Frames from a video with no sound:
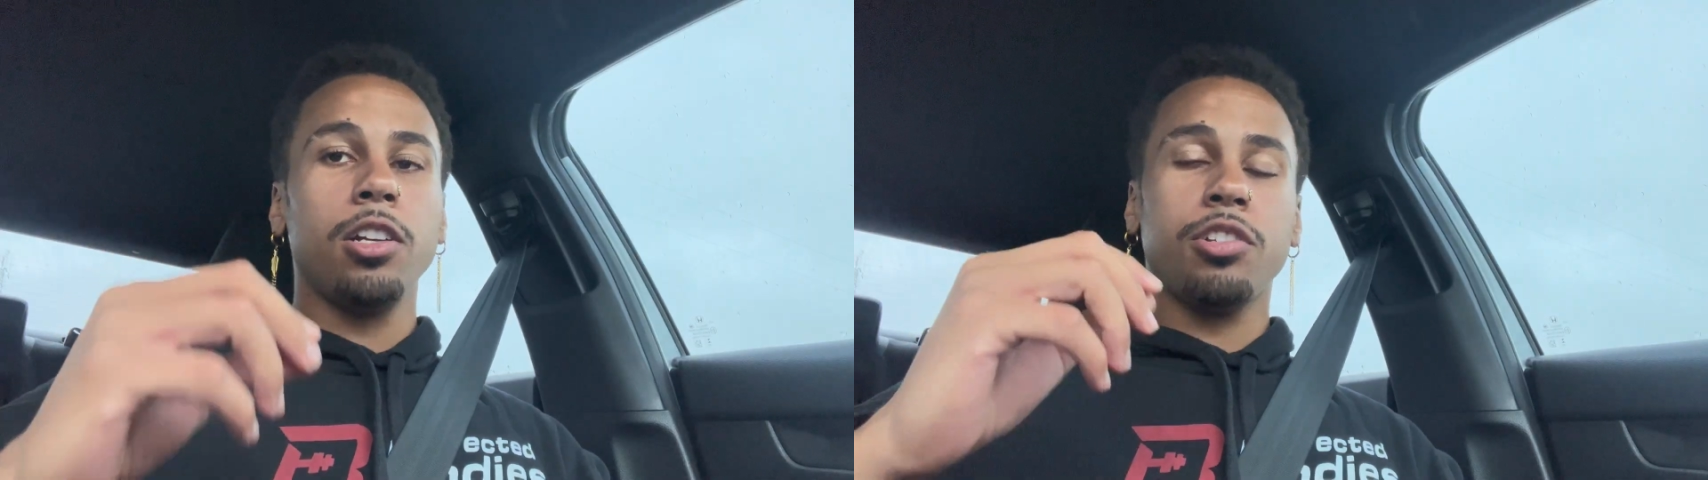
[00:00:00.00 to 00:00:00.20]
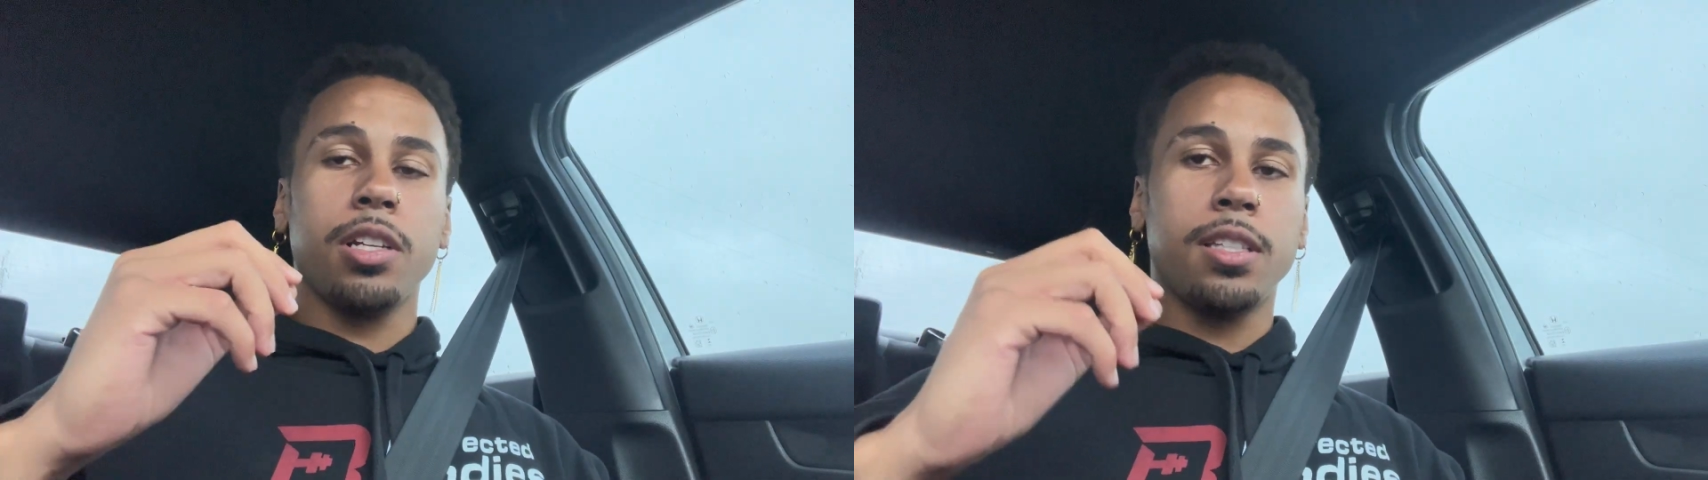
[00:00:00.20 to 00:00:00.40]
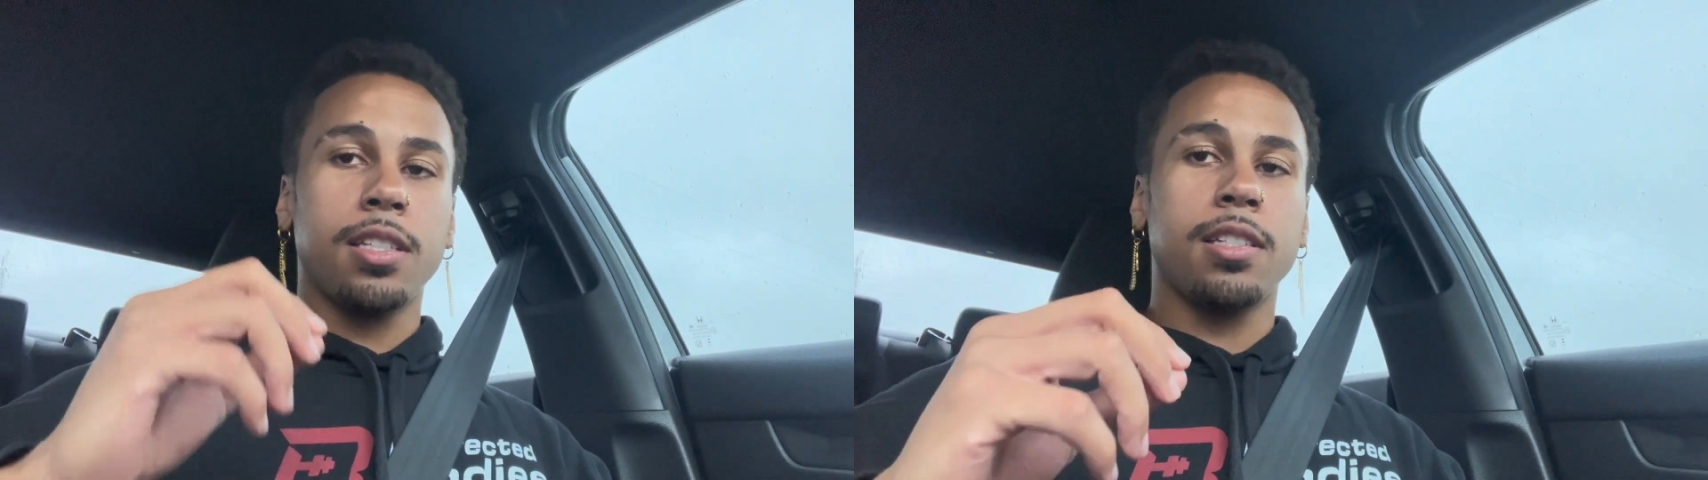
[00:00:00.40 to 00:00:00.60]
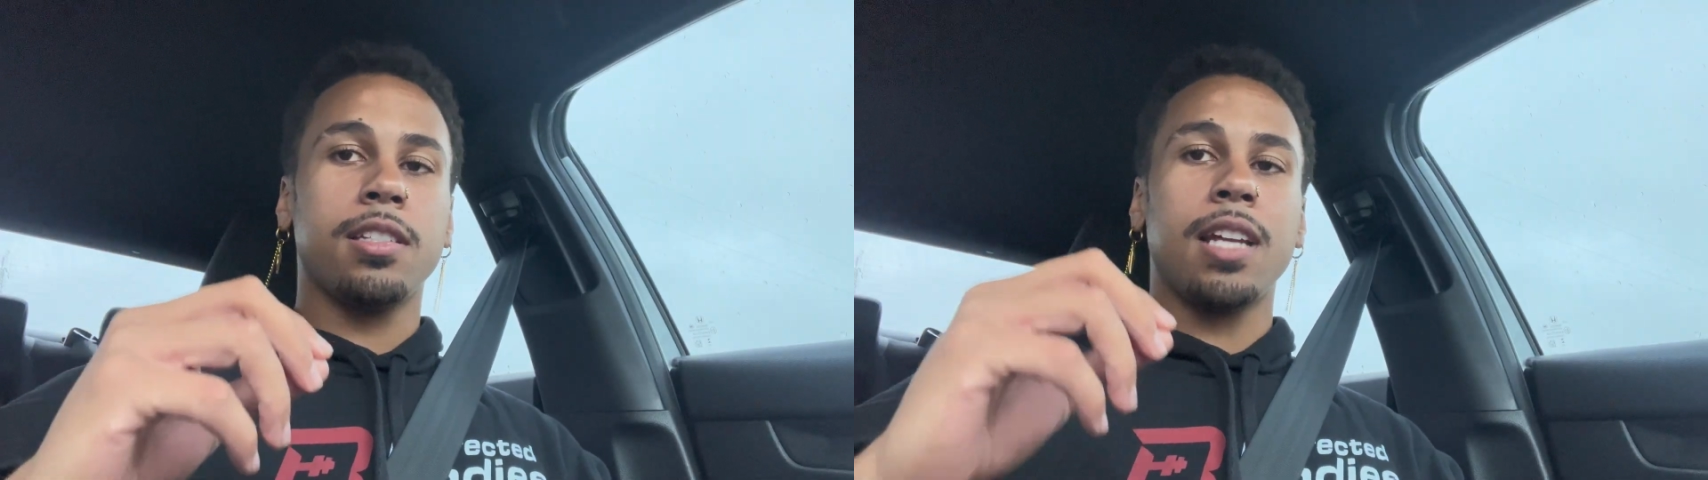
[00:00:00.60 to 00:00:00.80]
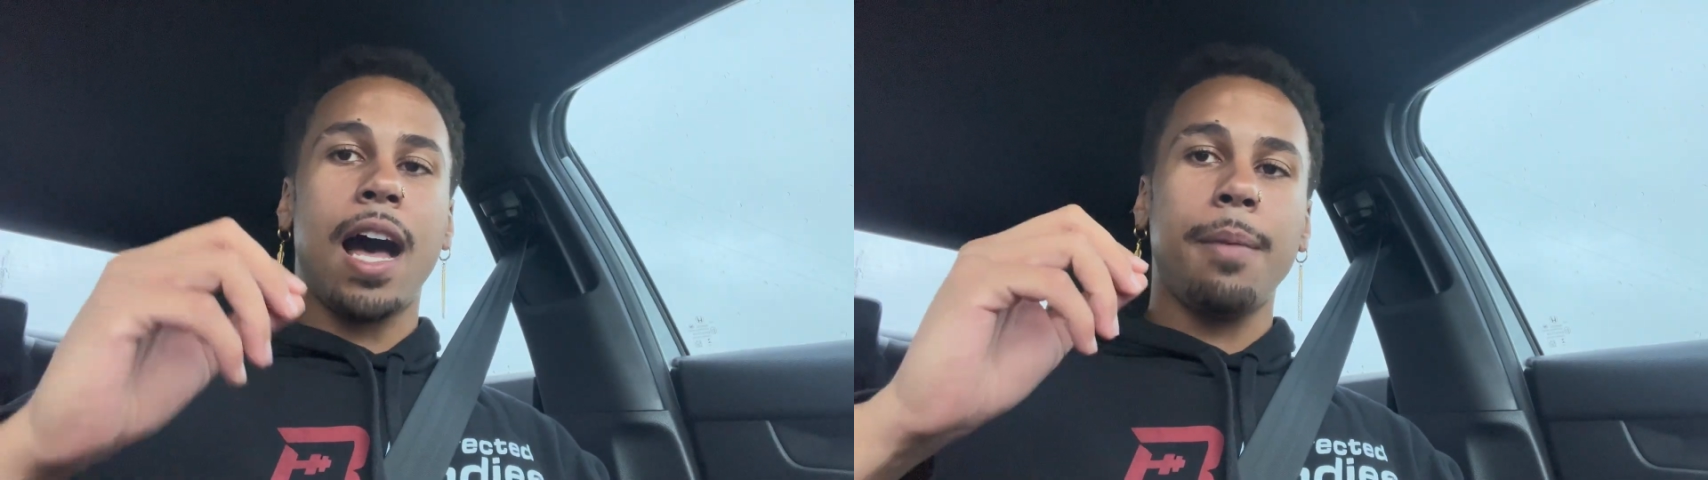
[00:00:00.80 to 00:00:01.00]
should
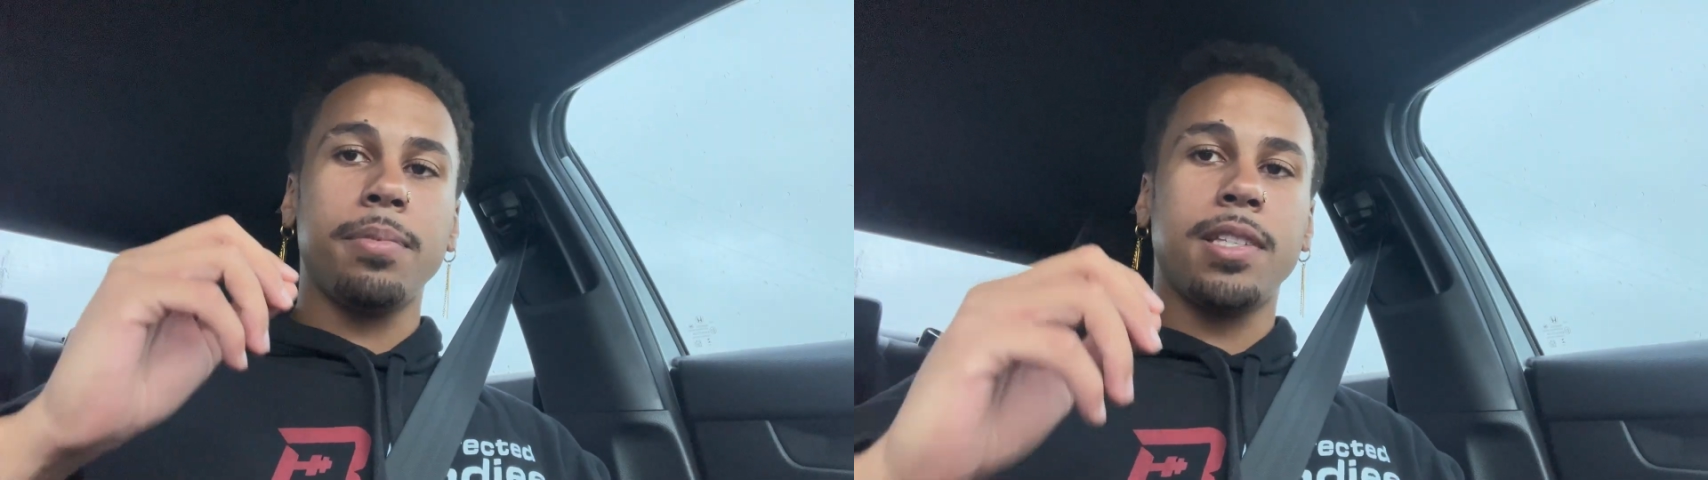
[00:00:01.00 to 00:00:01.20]
stop